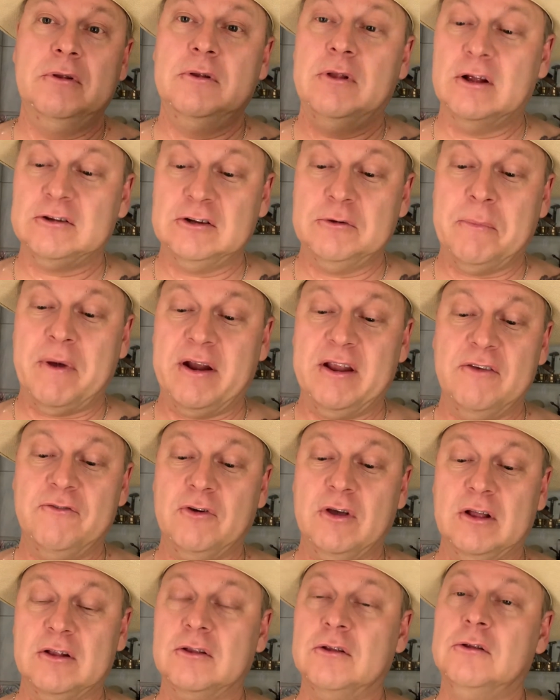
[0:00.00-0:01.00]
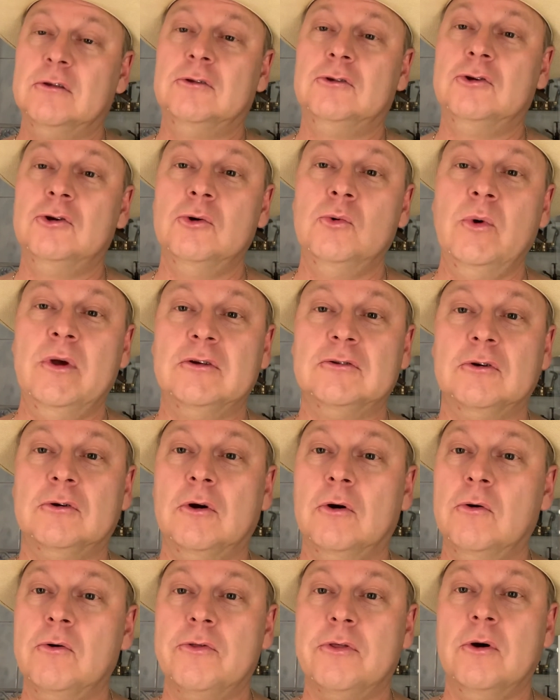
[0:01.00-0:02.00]
doesn't matter if you got 2 weeks of
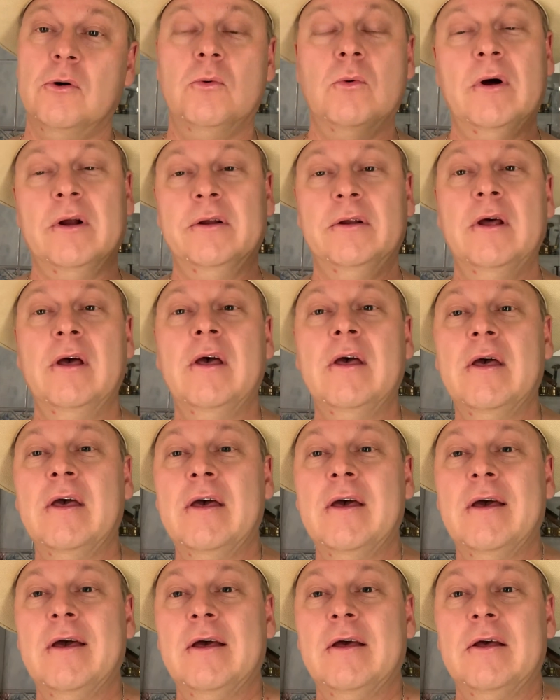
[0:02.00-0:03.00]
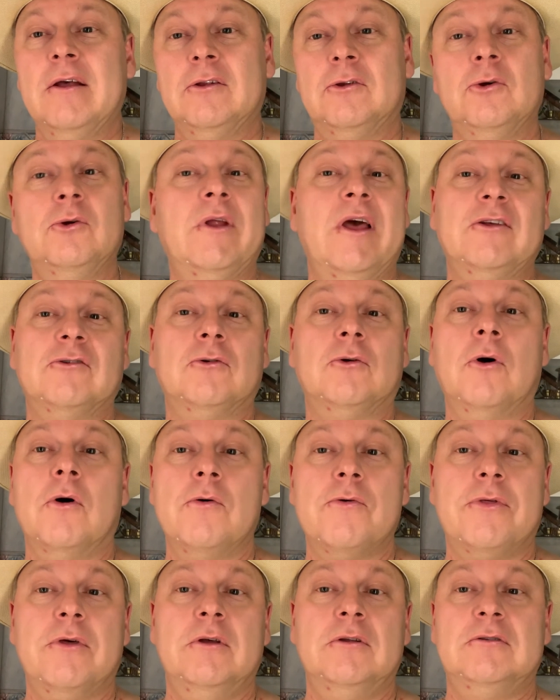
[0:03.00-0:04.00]
growth or 2 days of
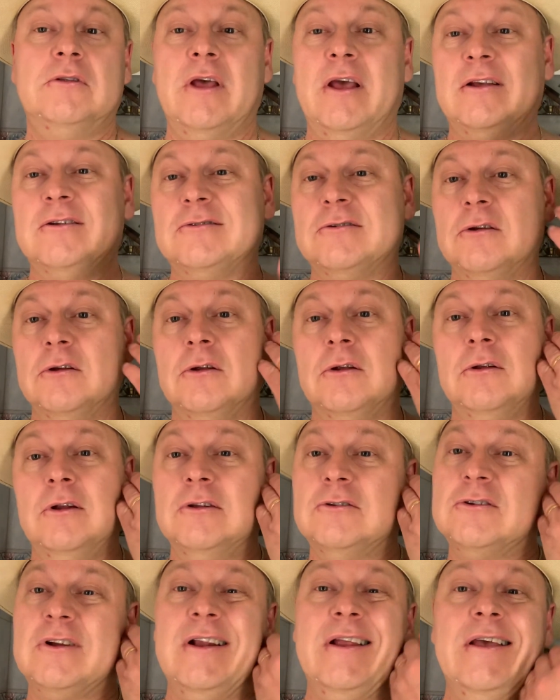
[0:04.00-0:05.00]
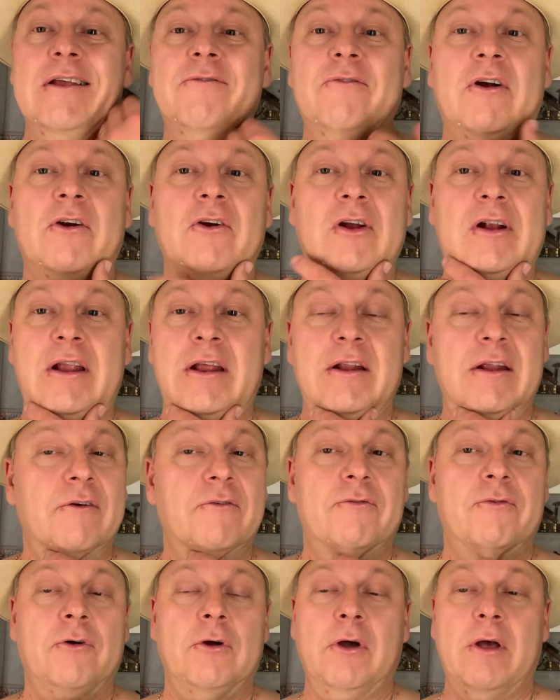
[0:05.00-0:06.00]
growth. It's clean, very clean
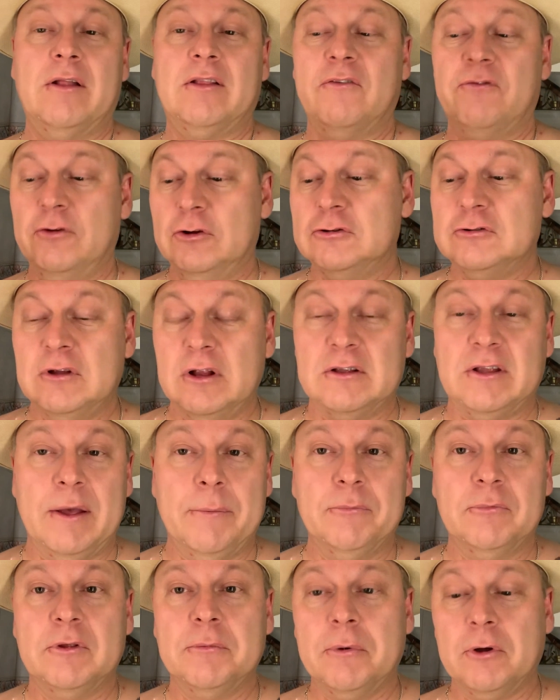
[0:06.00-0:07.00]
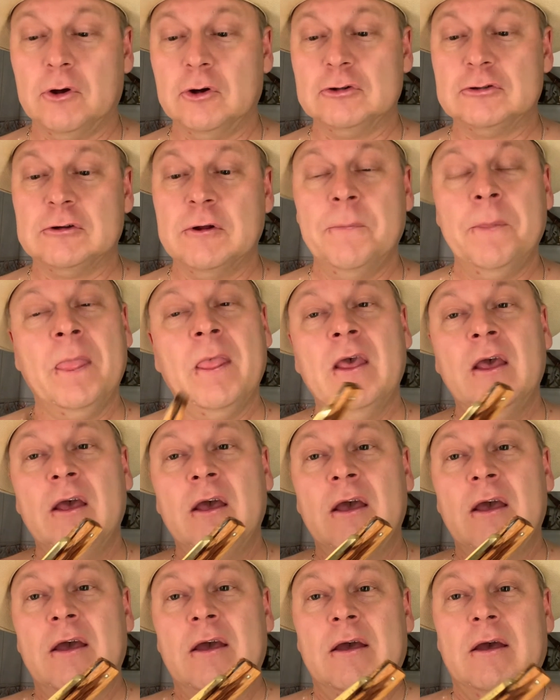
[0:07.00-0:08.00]
at the first attempt, because
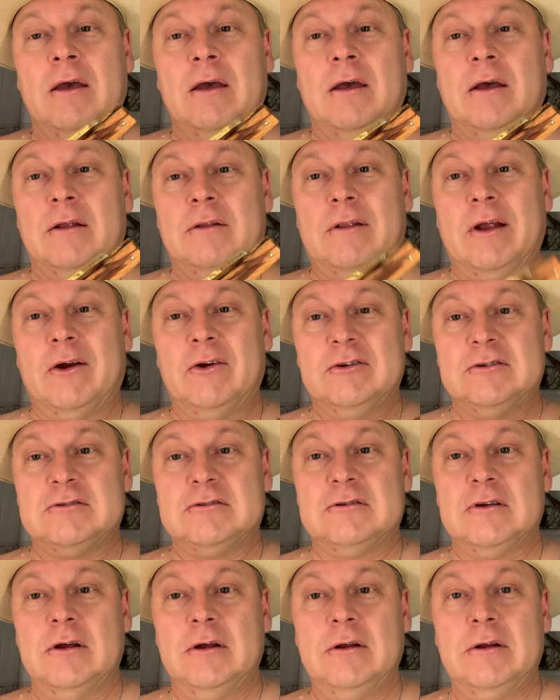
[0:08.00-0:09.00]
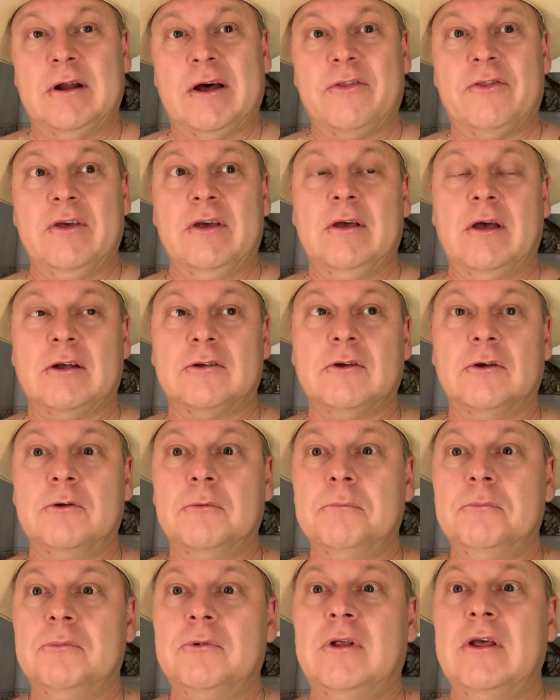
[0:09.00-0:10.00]
there is nothing. As
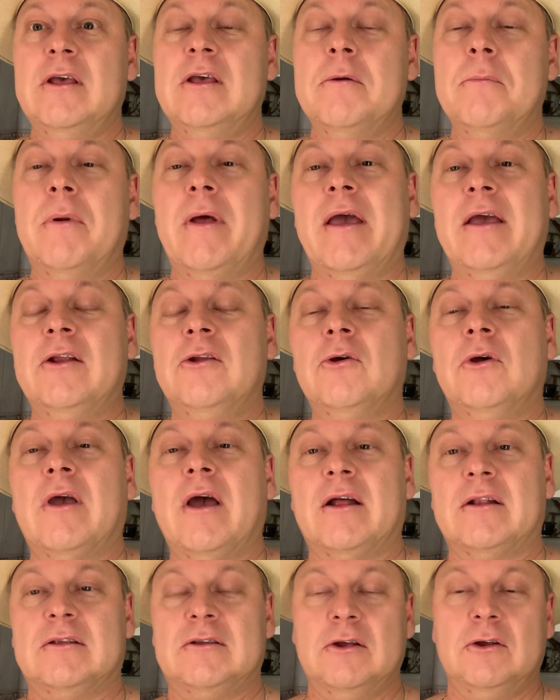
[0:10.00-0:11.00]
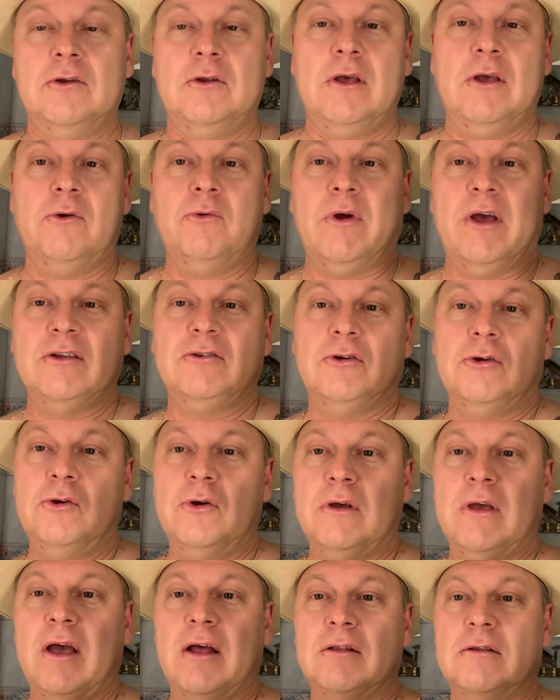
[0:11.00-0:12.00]
a D blade, you got a D razor,
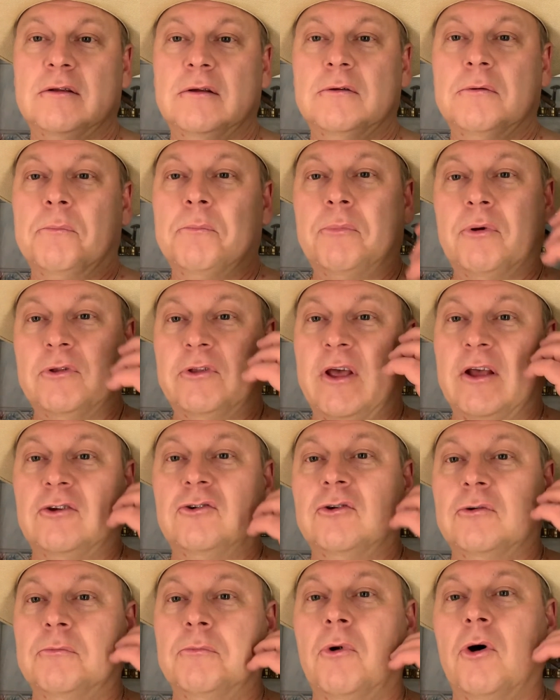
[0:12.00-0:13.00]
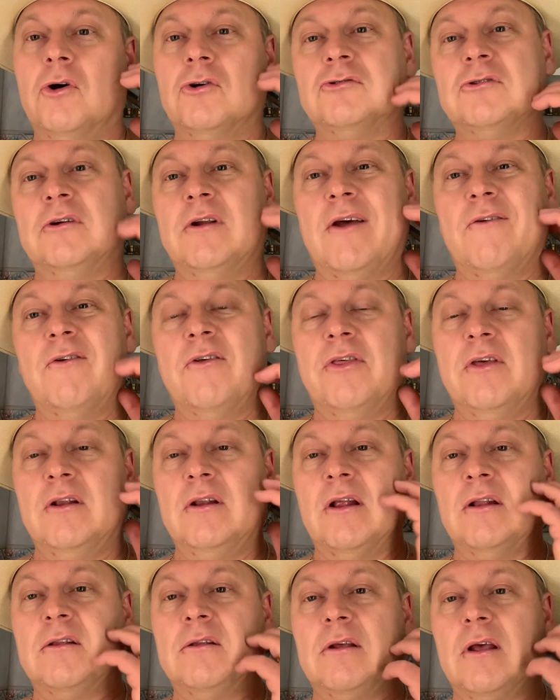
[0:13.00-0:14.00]
you got some protection bars and
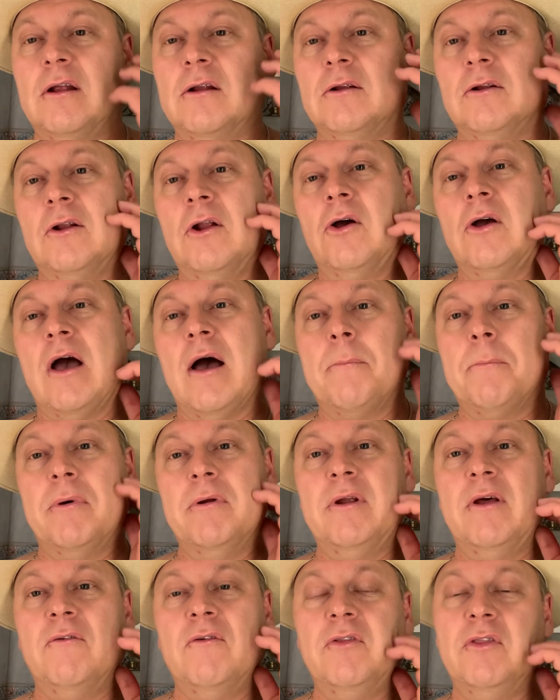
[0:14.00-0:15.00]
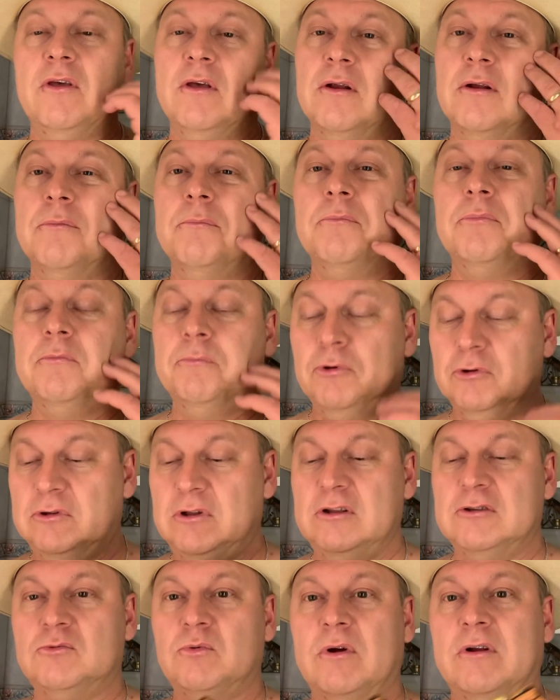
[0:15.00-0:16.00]
everything that can clog up and everything. But
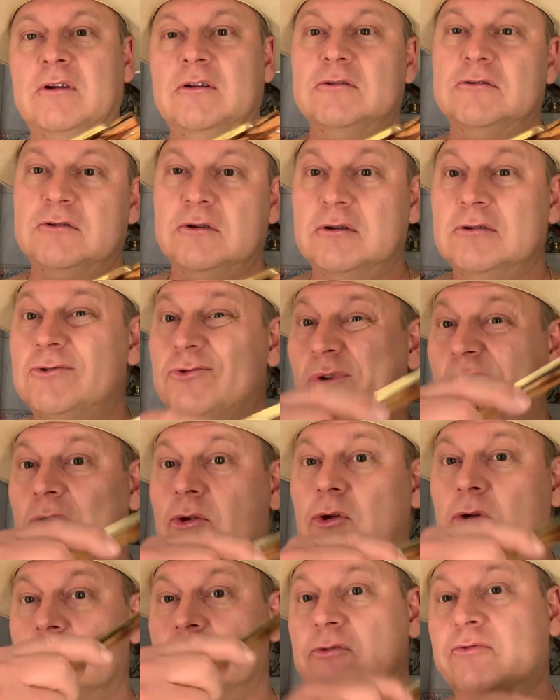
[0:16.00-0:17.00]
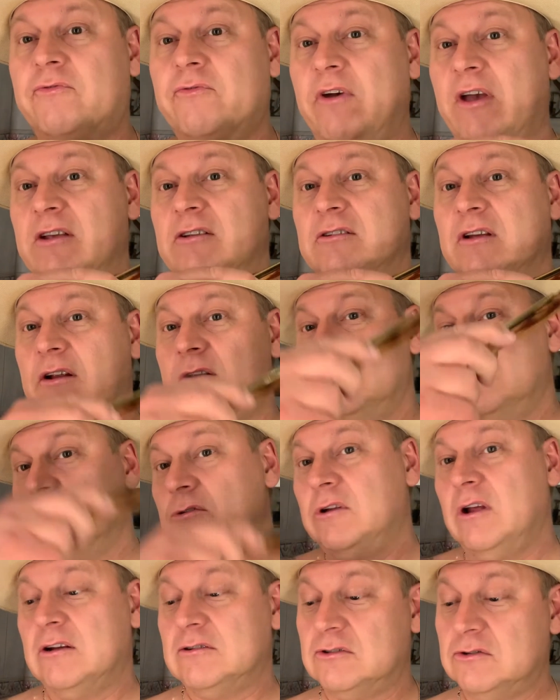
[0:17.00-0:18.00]
this one is straight to your face, and you
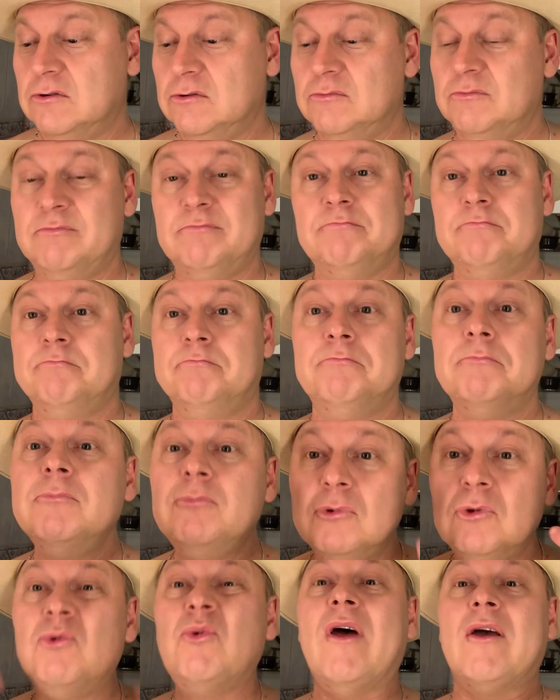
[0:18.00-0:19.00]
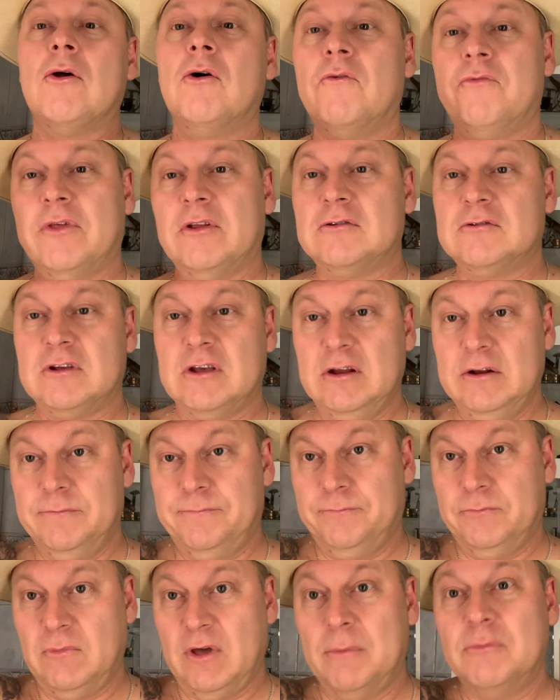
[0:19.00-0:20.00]
just drag off that skin.
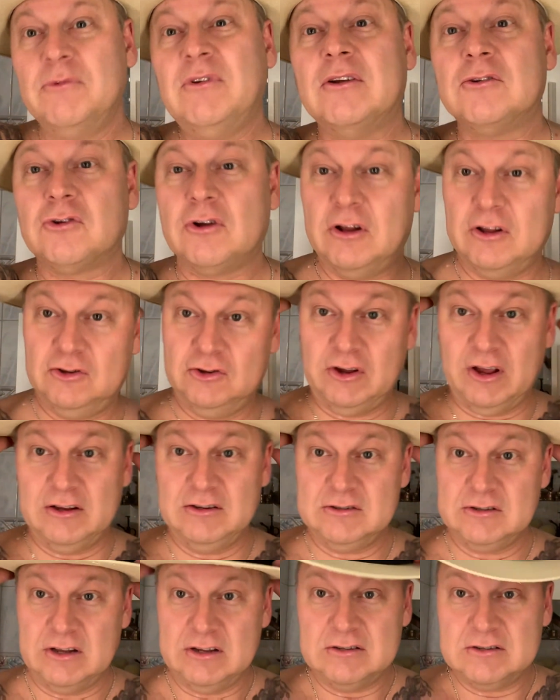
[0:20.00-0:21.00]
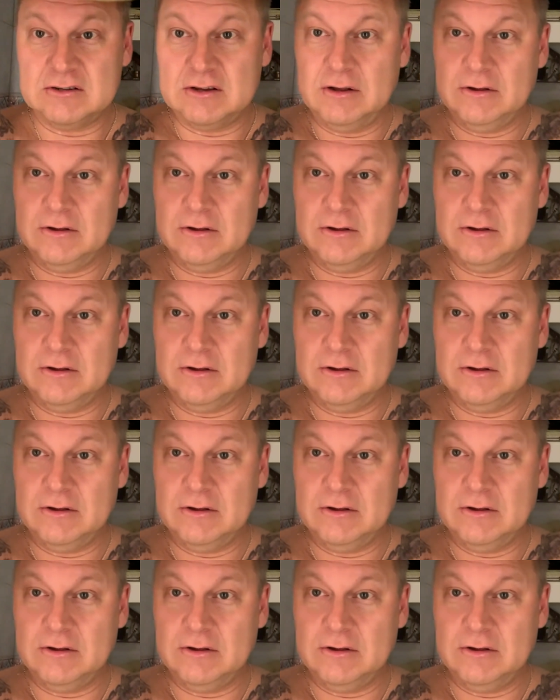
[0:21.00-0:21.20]
I'm just going to change this,